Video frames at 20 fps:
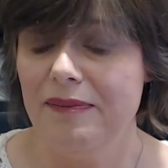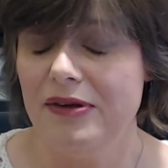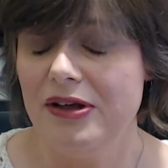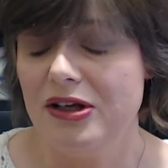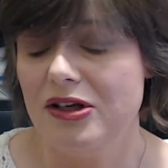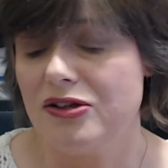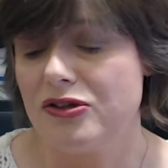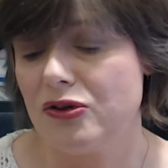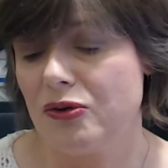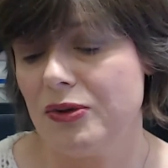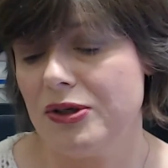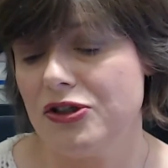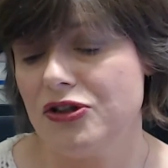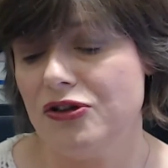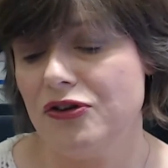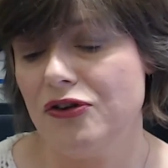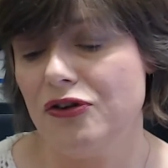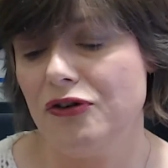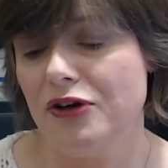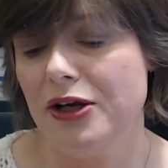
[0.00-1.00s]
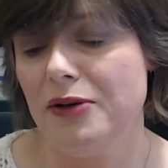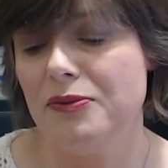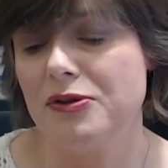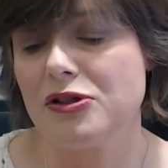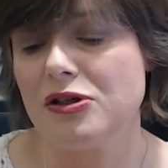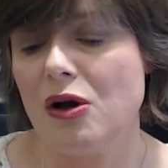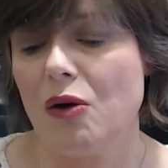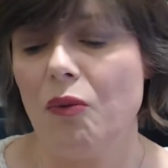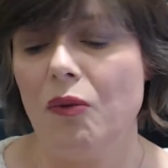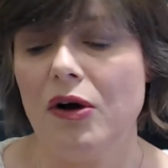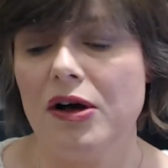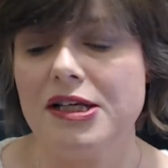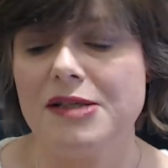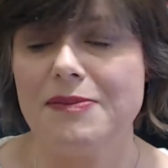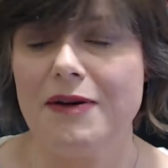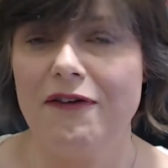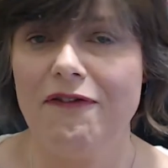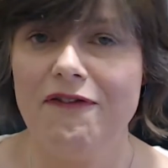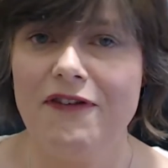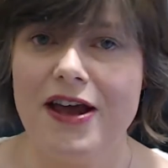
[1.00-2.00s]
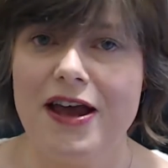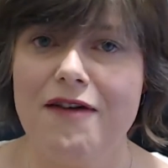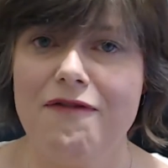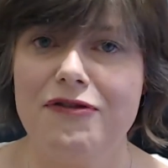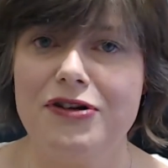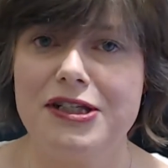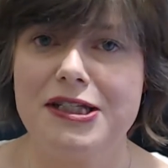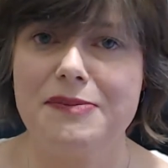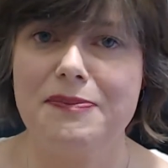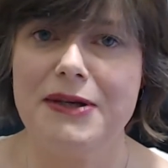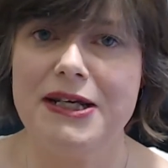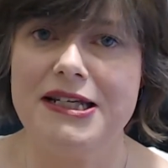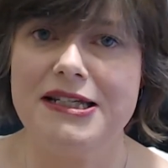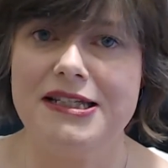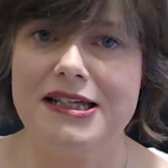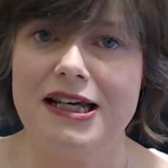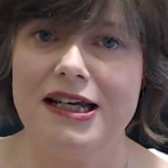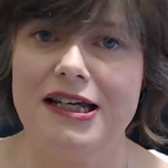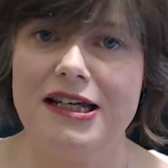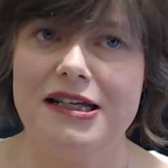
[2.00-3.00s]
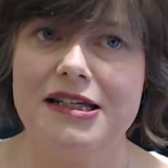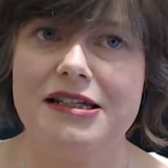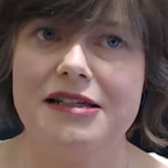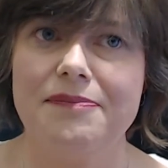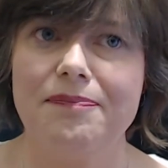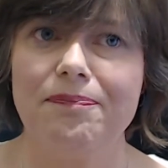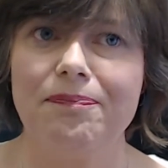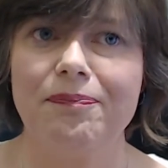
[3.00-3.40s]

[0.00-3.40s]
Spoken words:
So question 3 was, what is my favourite species?